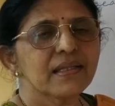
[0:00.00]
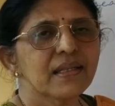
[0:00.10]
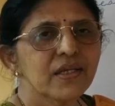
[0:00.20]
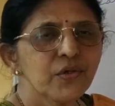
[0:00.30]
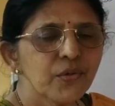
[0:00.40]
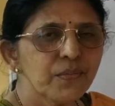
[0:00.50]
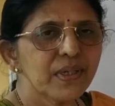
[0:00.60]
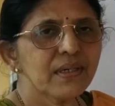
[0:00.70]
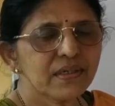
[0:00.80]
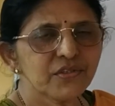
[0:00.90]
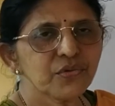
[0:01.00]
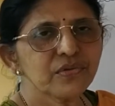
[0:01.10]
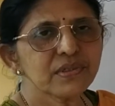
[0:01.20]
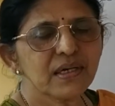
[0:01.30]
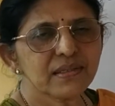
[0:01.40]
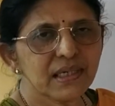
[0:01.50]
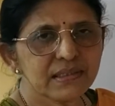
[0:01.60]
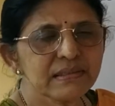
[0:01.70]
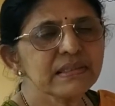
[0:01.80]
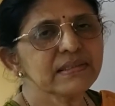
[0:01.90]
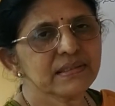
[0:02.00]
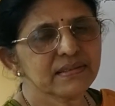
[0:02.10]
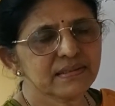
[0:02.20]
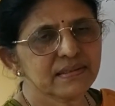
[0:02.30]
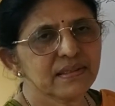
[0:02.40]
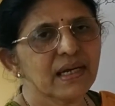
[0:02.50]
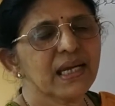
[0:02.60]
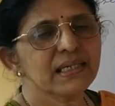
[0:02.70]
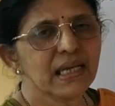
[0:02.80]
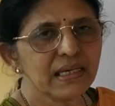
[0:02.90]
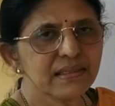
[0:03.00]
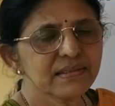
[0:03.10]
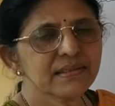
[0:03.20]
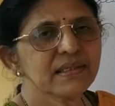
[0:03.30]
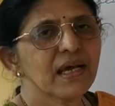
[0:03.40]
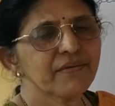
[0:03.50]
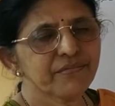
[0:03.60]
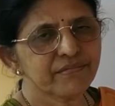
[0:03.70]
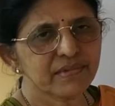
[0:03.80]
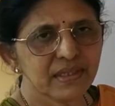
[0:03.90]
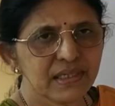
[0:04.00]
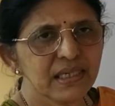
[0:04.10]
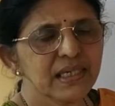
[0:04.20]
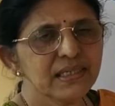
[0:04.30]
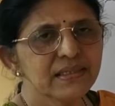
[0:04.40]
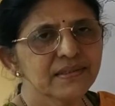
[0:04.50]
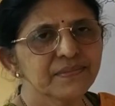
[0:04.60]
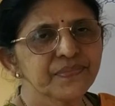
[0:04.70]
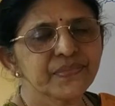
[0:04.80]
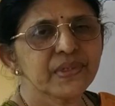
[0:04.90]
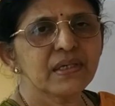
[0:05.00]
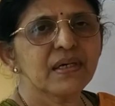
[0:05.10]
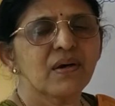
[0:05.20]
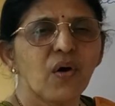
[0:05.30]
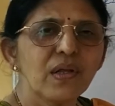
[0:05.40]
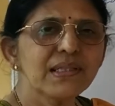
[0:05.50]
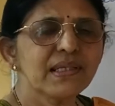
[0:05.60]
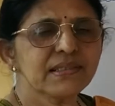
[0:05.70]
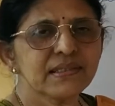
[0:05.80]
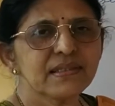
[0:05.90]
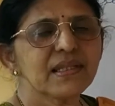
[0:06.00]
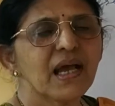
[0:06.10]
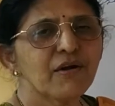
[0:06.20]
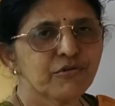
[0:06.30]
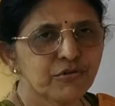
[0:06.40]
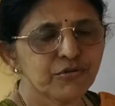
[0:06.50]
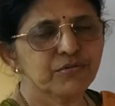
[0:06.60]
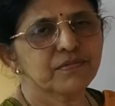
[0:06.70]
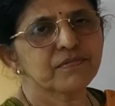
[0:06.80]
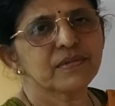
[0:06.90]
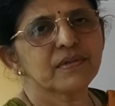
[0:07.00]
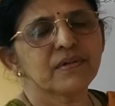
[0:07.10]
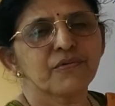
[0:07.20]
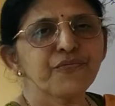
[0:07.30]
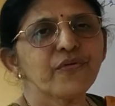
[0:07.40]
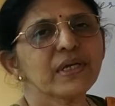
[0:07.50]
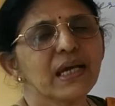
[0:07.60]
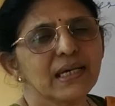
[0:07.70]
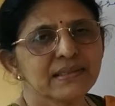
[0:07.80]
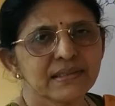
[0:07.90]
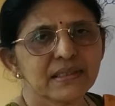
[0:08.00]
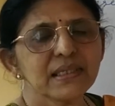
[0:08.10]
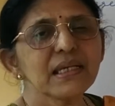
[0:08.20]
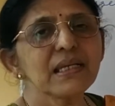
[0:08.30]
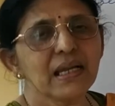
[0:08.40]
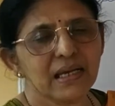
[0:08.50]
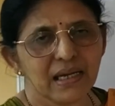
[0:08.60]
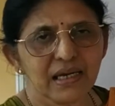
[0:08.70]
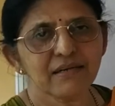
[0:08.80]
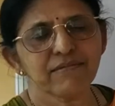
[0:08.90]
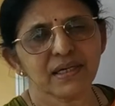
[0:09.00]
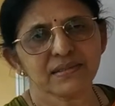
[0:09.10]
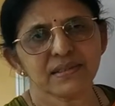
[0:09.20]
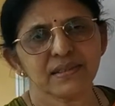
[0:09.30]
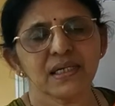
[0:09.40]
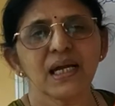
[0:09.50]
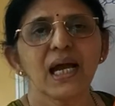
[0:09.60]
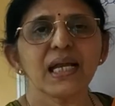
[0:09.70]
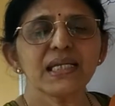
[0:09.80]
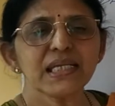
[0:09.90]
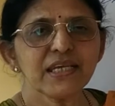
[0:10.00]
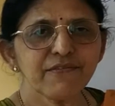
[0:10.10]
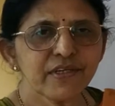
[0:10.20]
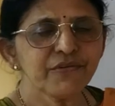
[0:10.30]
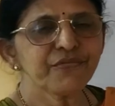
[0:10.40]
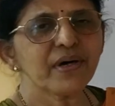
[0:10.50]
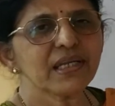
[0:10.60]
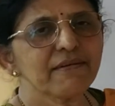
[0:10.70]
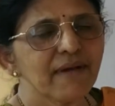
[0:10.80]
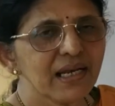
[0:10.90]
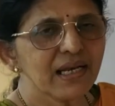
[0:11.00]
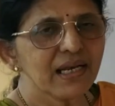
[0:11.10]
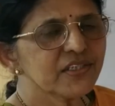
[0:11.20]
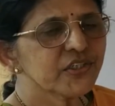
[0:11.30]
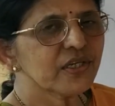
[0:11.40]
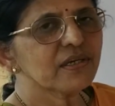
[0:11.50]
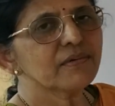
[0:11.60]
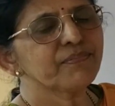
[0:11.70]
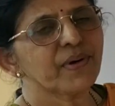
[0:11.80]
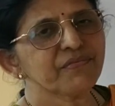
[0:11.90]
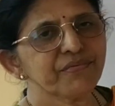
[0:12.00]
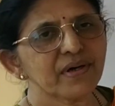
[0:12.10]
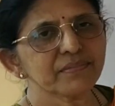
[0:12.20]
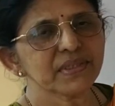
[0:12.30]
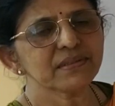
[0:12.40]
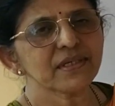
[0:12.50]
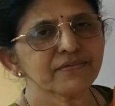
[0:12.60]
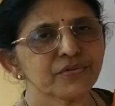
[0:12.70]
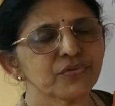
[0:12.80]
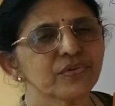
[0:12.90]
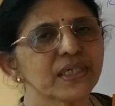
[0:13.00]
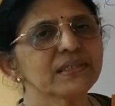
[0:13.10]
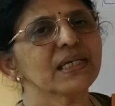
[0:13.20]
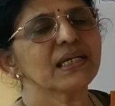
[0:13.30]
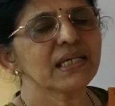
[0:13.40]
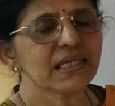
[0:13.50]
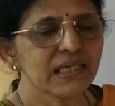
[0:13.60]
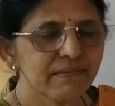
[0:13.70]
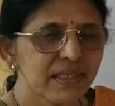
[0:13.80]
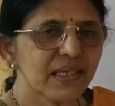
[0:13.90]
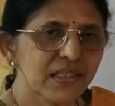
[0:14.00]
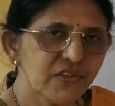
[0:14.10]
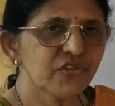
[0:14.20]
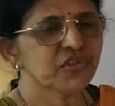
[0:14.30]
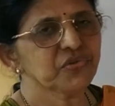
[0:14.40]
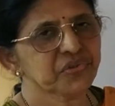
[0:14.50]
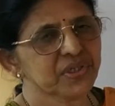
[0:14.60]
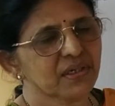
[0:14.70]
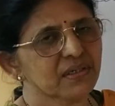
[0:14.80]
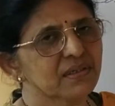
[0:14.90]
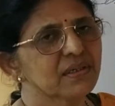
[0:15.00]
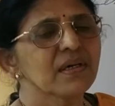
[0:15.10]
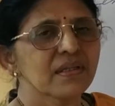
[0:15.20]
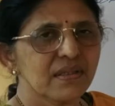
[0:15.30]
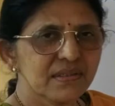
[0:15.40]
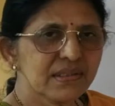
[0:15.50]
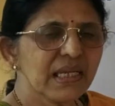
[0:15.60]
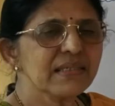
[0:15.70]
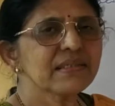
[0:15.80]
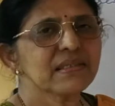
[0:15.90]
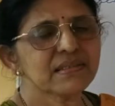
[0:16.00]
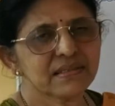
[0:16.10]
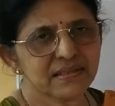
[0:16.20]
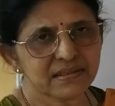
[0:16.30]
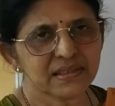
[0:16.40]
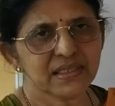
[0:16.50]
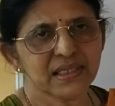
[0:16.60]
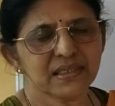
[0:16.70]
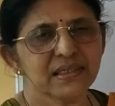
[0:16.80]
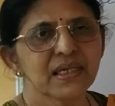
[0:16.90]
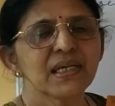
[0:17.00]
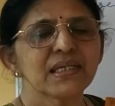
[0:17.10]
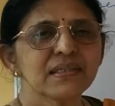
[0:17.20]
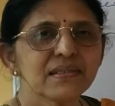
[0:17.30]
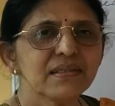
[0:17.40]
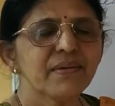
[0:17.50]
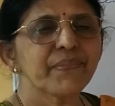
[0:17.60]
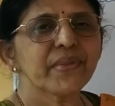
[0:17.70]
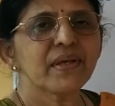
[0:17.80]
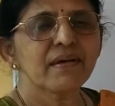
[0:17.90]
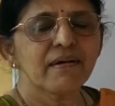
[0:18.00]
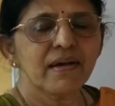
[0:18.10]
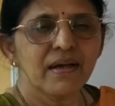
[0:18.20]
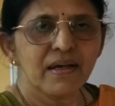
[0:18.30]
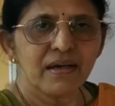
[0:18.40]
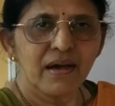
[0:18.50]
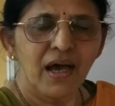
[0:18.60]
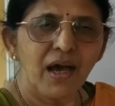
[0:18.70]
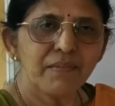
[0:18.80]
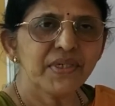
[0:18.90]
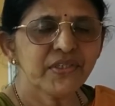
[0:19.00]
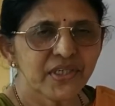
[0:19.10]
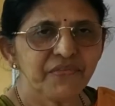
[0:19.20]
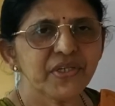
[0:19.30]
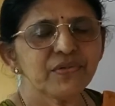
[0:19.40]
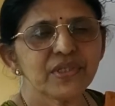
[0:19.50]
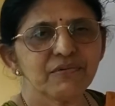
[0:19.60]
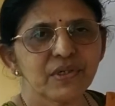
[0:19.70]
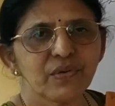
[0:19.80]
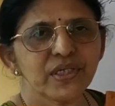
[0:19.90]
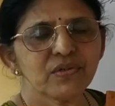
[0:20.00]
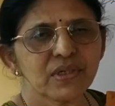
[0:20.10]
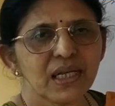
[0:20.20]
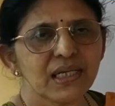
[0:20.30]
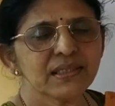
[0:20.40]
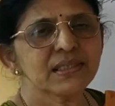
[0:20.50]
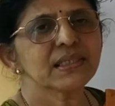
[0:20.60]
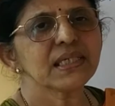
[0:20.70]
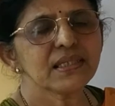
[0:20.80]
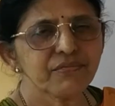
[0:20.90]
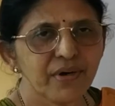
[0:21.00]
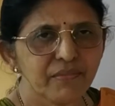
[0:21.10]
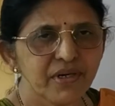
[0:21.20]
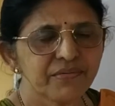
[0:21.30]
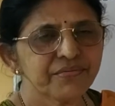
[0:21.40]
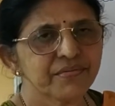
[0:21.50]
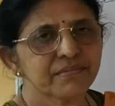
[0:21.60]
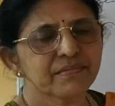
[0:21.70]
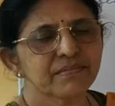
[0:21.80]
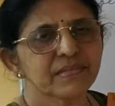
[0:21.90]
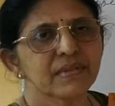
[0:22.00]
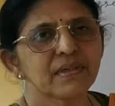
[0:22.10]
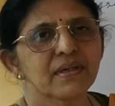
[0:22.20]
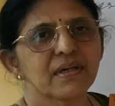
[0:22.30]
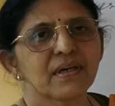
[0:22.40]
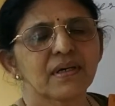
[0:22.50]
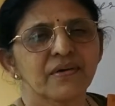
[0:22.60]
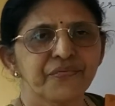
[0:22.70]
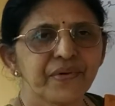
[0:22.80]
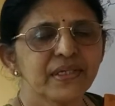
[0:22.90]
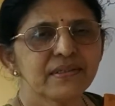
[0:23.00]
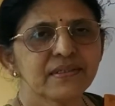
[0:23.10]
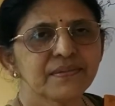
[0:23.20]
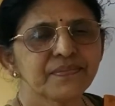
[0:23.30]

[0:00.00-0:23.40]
the human resource or the teachers and other staff, they need all this, they have to forecast in advance. And even for evaluation of performance of students and even the institution, this statistics is needed. Here, how much revenue they will going to collect in the form of fees,